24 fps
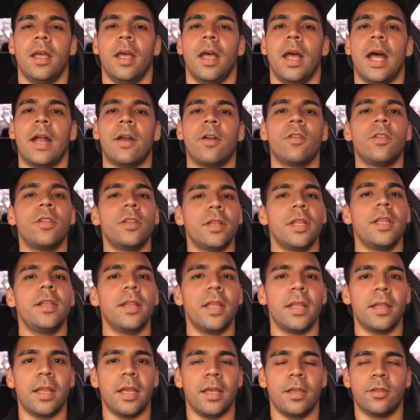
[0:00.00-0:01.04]
Another thing
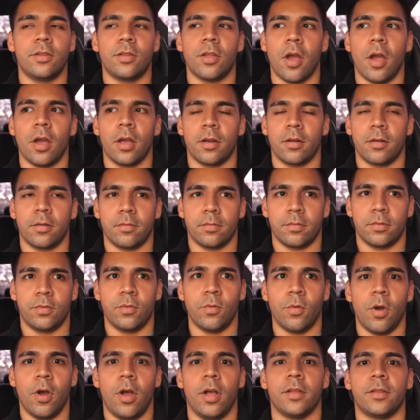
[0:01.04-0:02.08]
that they talk
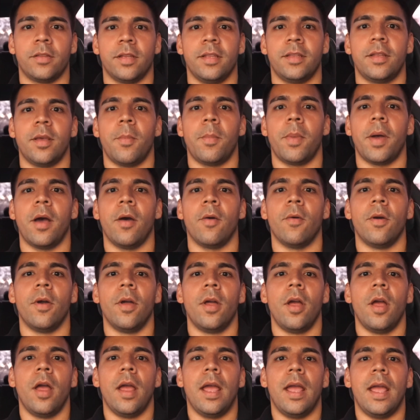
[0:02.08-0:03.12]
to us is about
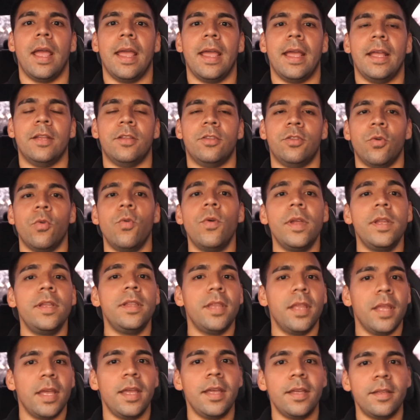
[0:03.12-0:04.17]
doing
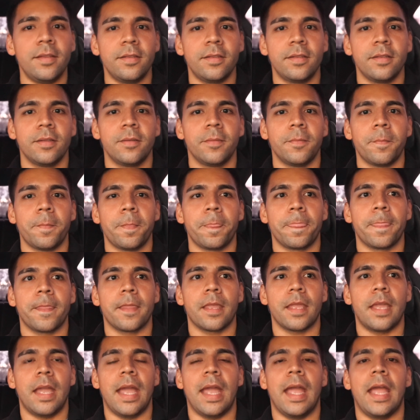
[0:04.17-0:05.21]
this.
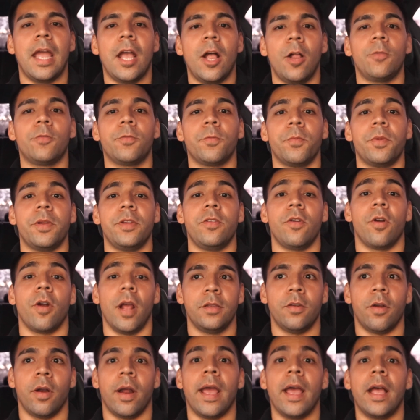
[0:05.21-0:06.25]
It helps with your
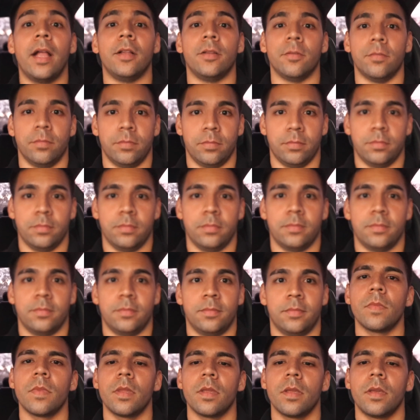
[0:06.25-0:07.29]
health.
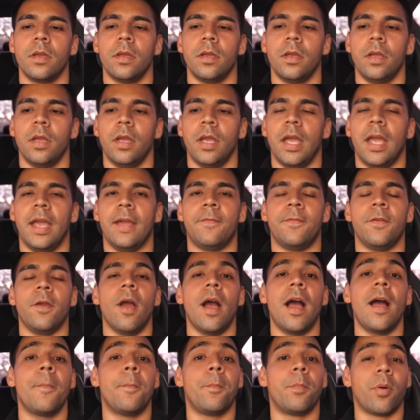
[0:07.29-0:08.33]
If you
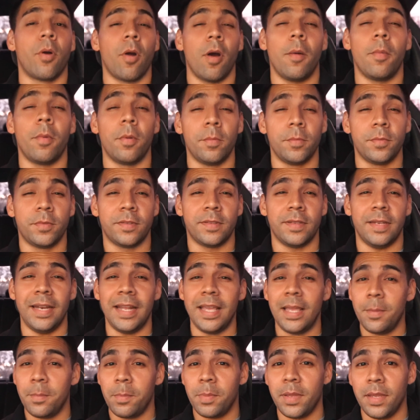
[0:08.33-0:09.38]
have problems
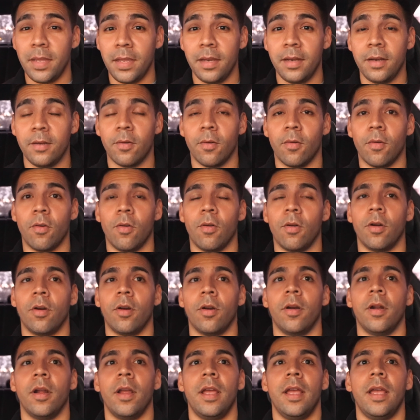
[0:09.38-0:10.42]
sleeping
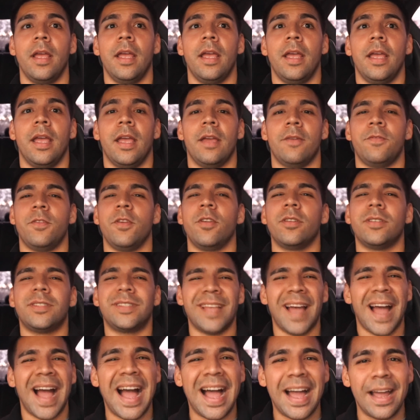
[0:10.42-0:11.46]
or if you're
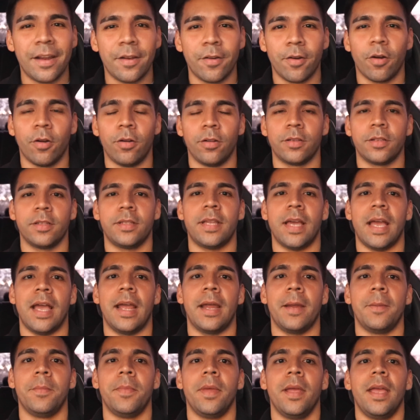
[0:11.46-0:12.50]
tired all the
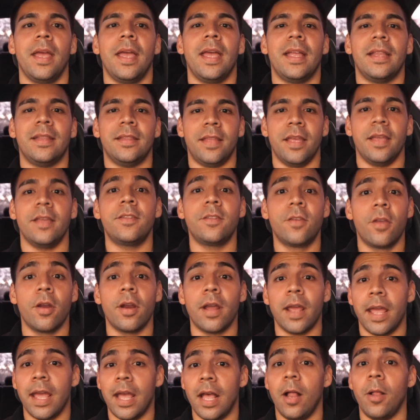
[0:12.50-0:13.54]
time, this
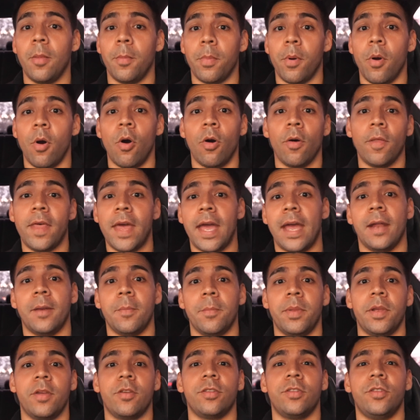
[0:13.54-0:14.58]
gonna help all
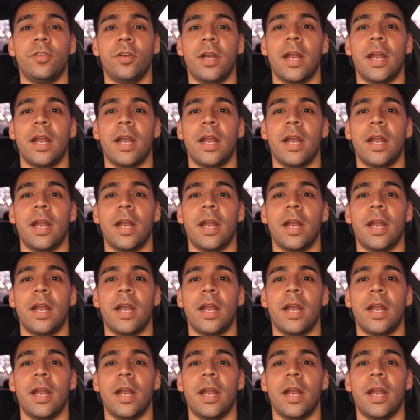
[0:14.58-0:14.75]
that, because you're